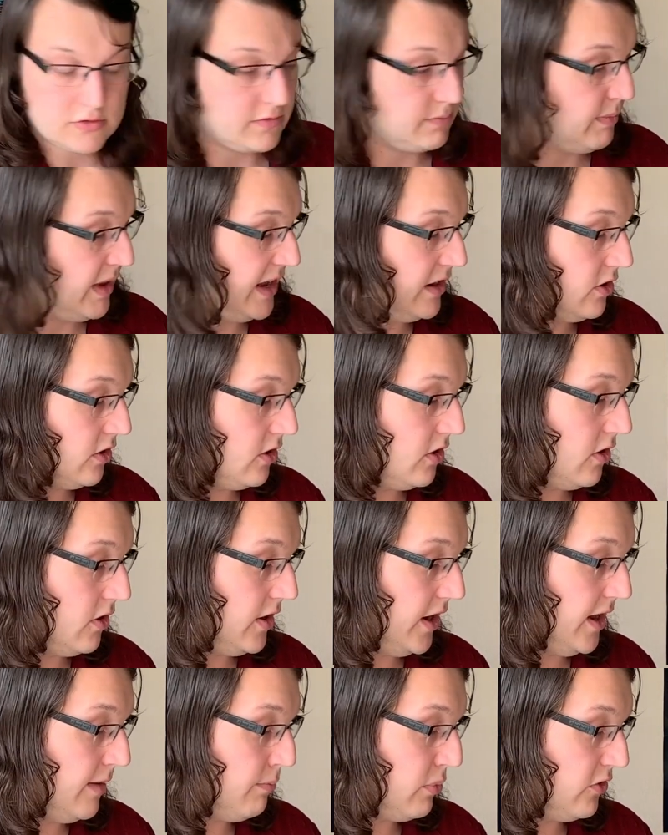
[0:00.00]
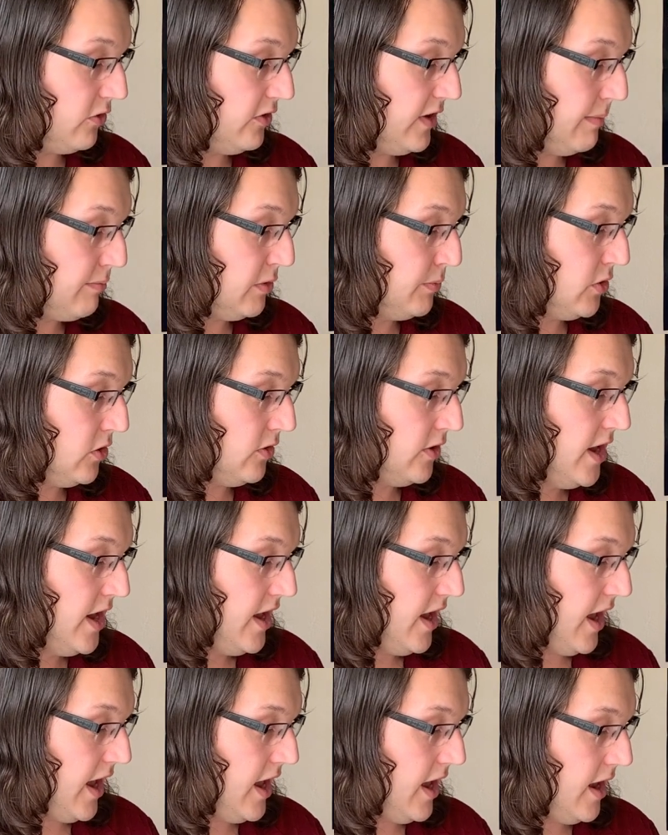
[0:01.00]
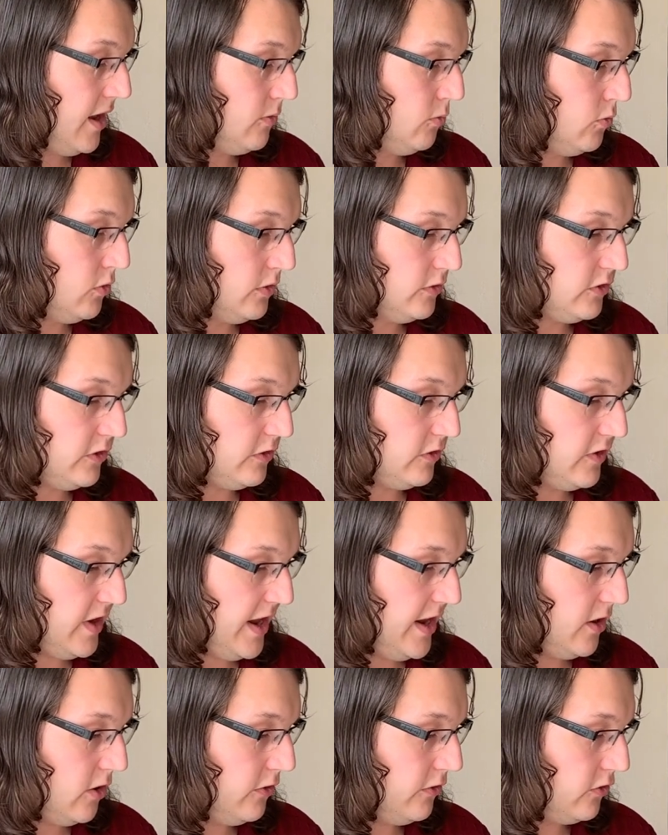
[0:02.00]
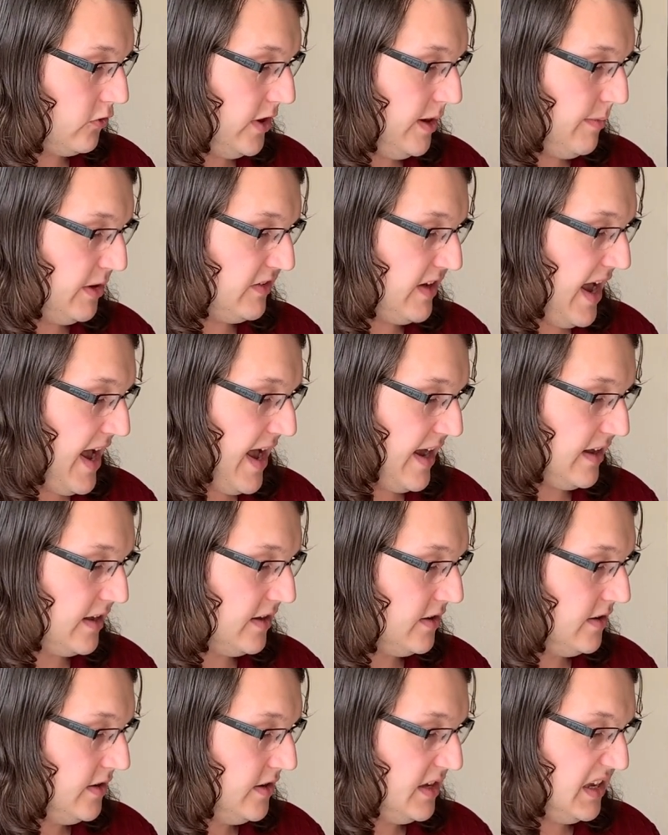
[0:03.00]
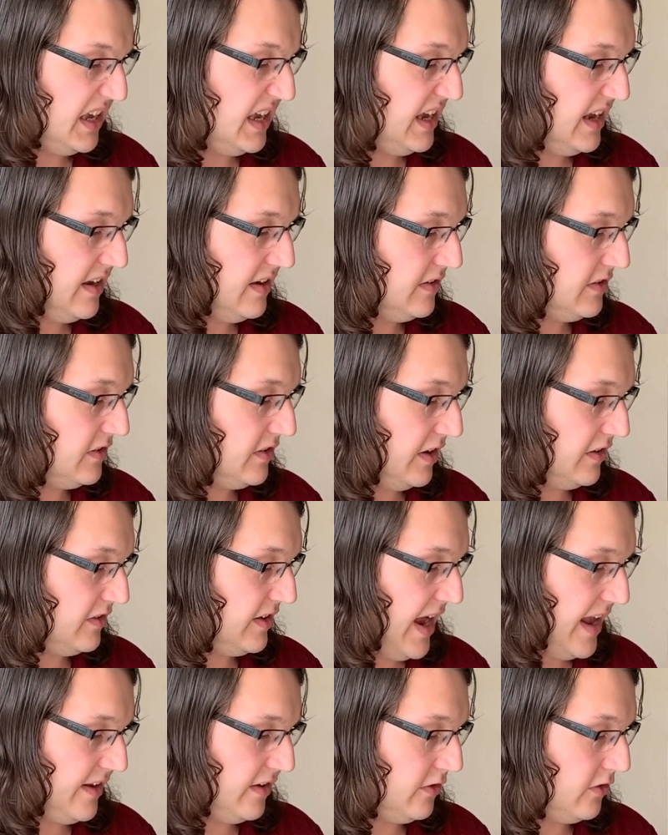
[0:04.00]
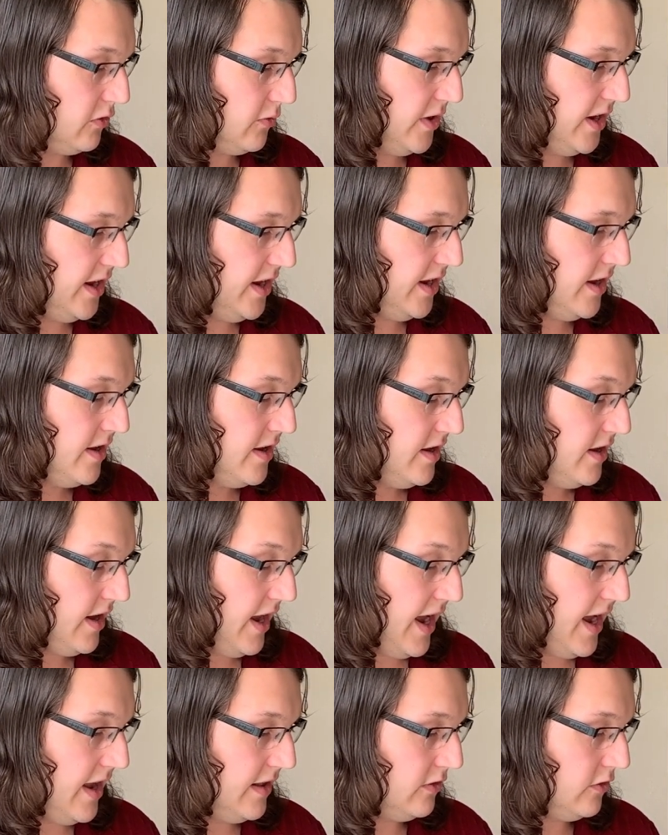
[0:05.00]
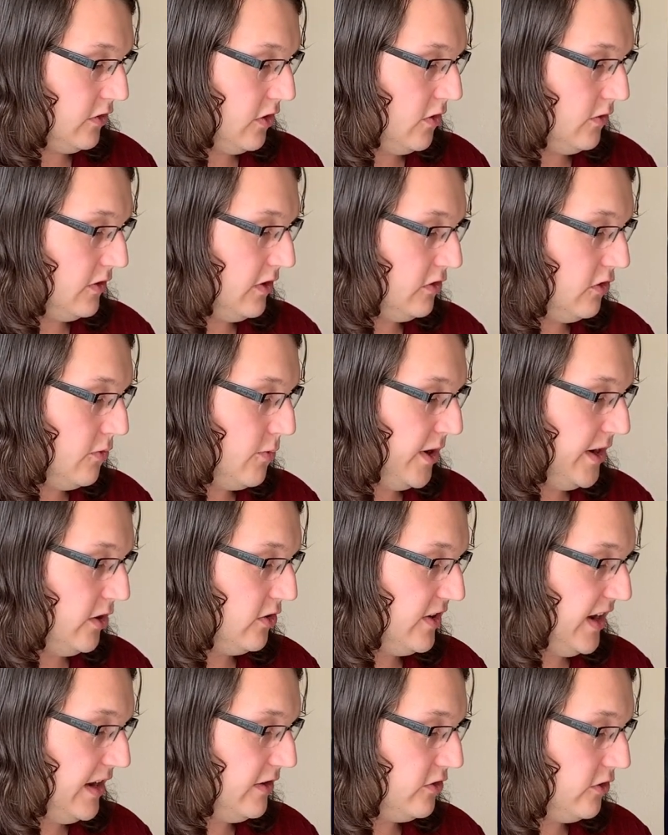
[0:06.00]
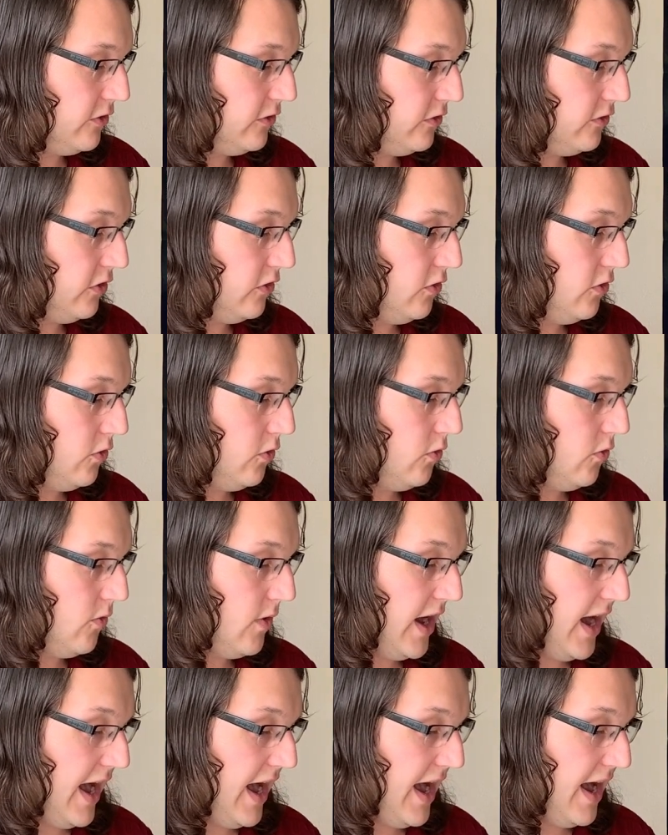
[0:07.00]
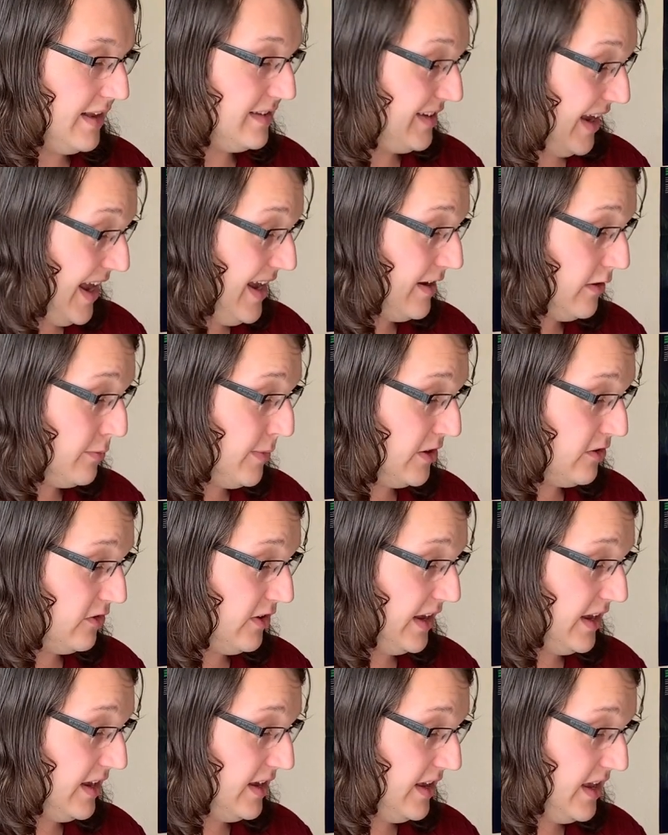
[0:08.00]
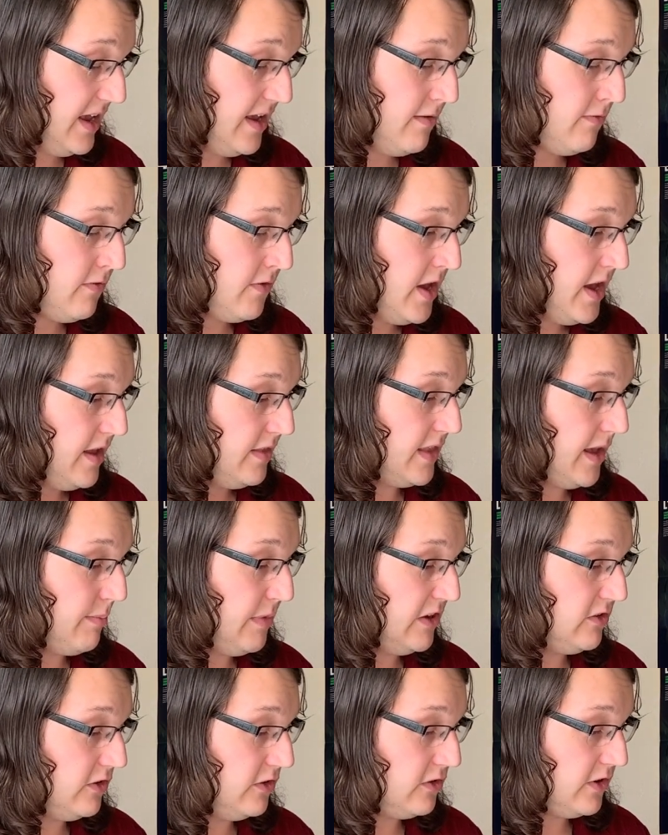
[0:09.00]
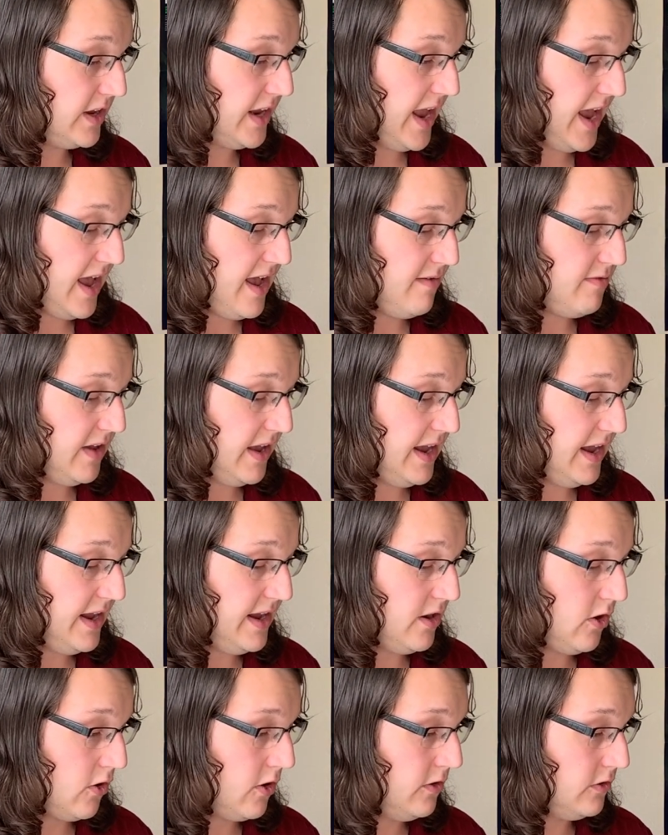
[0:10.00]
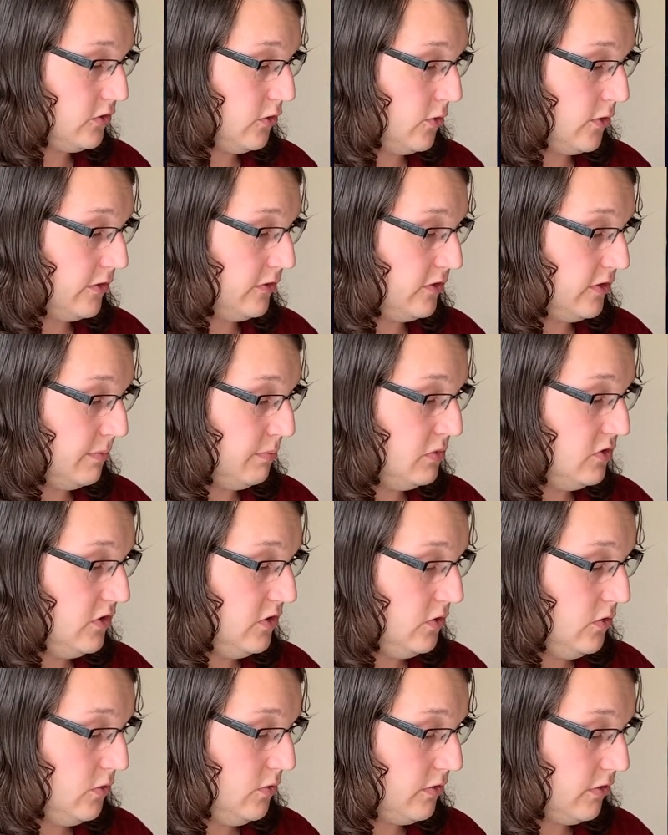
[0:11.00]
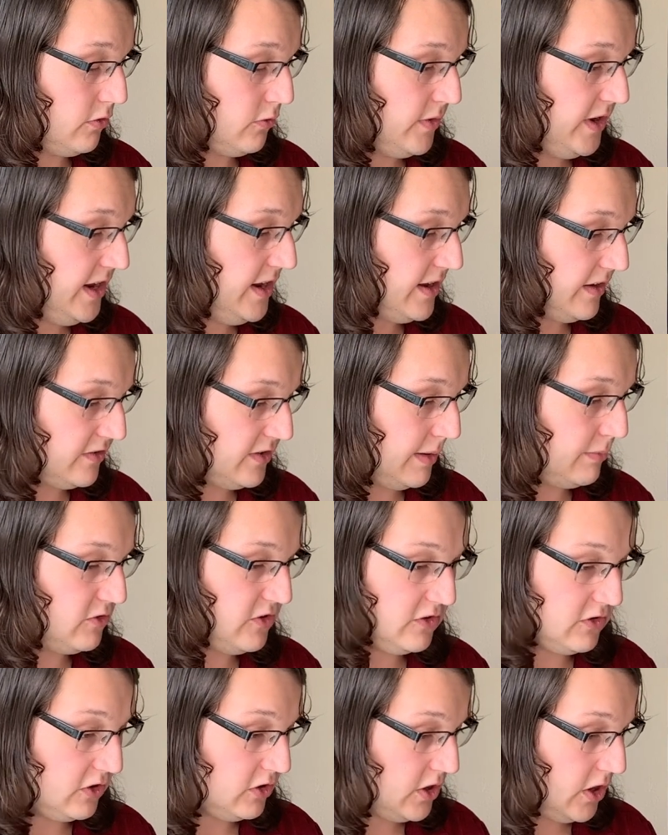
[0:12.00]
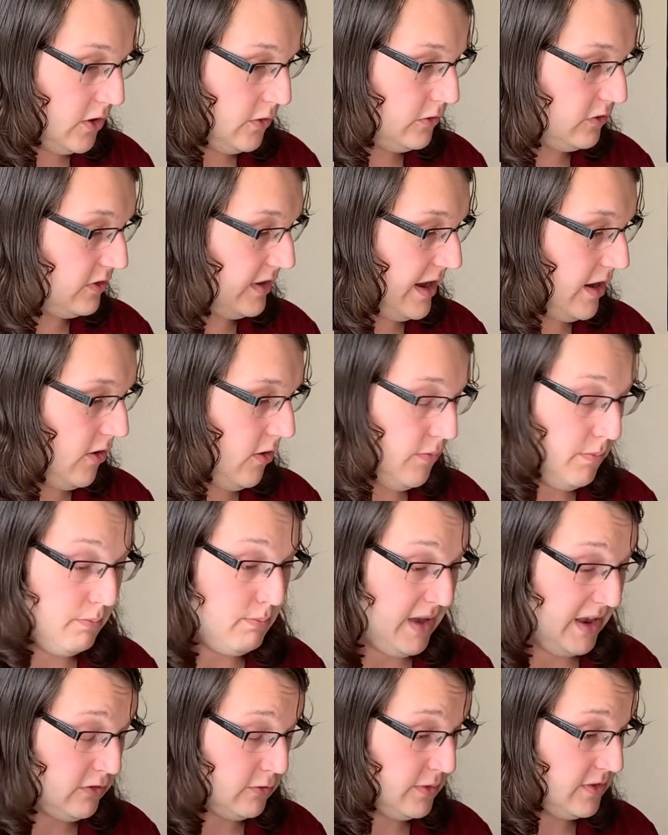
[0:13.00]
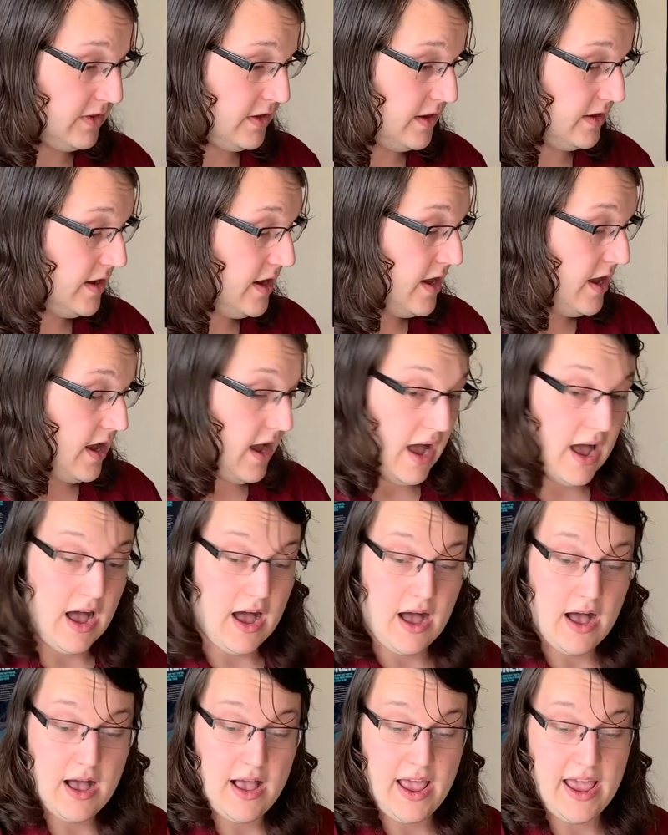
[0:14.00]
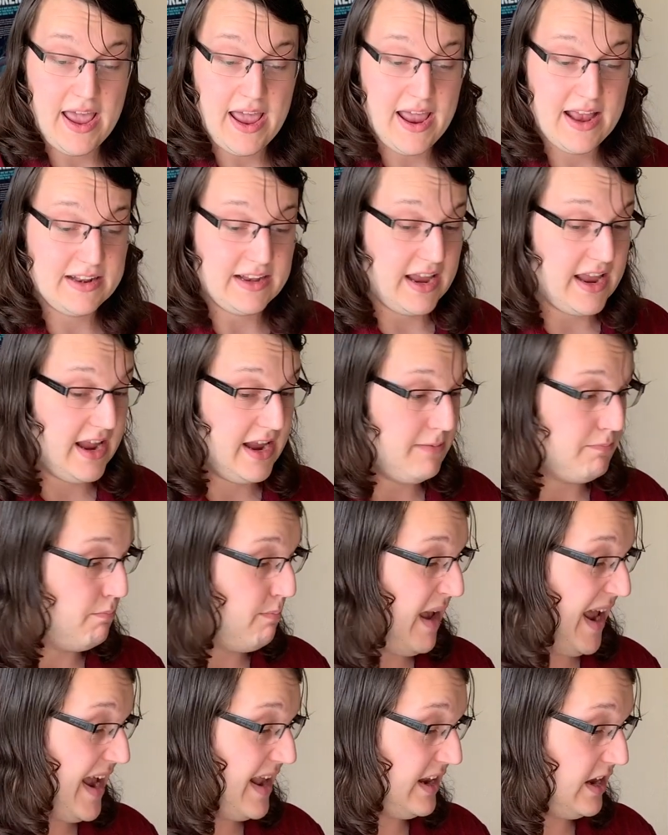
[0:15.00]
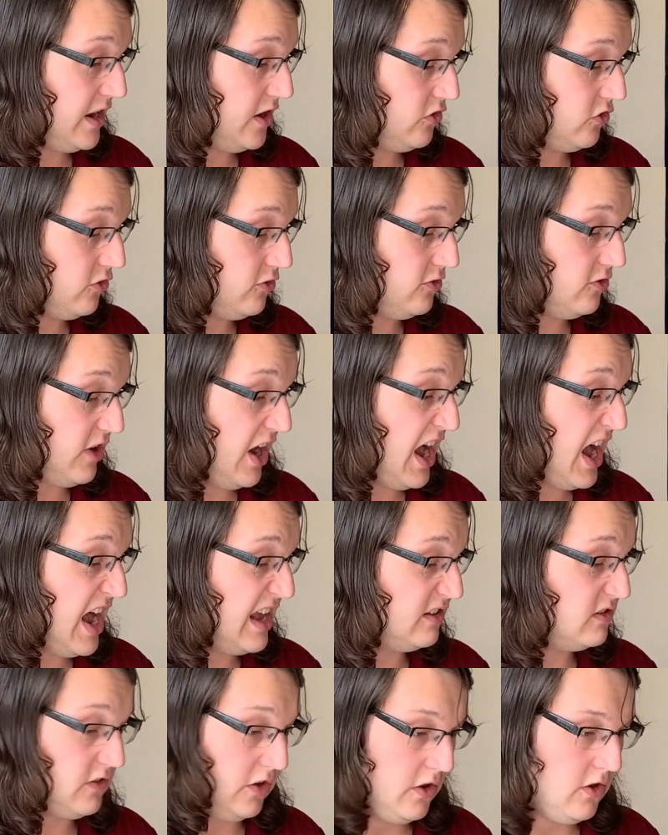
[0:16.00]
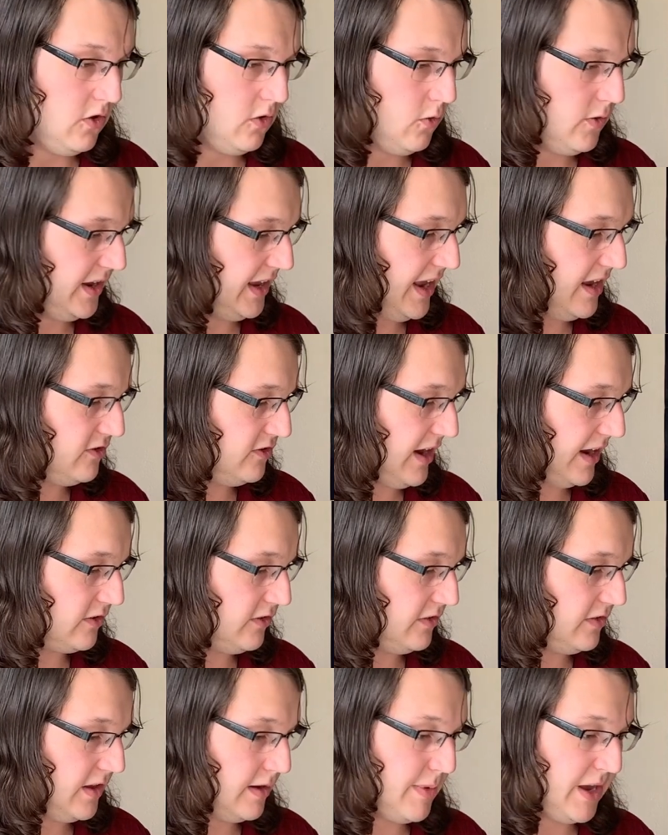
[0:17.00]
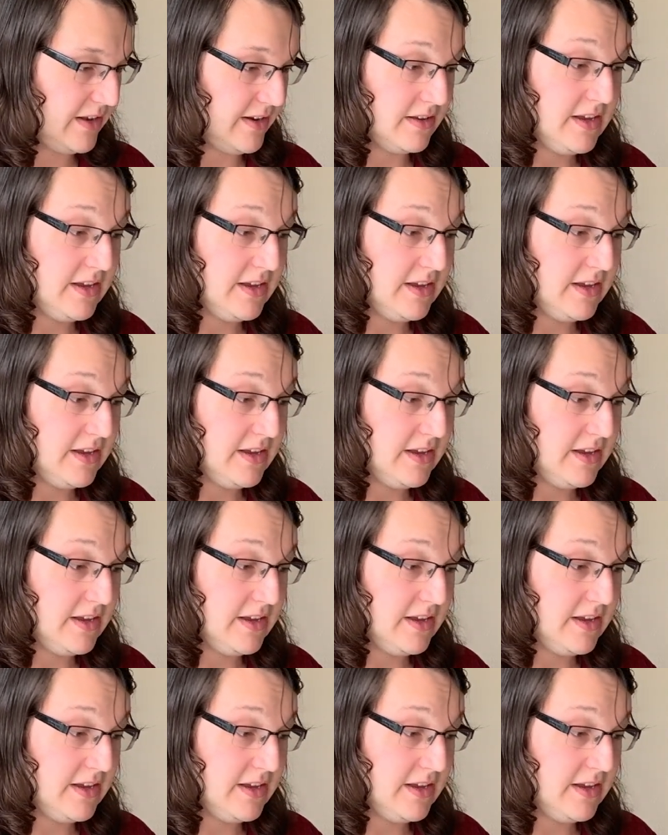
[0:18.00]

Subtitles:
make her imperceptible, and we'll just say her scream attack is a status 3. And so since you want your dangers to take as much as they can give, that means she's going to have a hurt or subdue 3, except she's a ghost, that'll mess with it, and a banish 2, in case you actually think about it.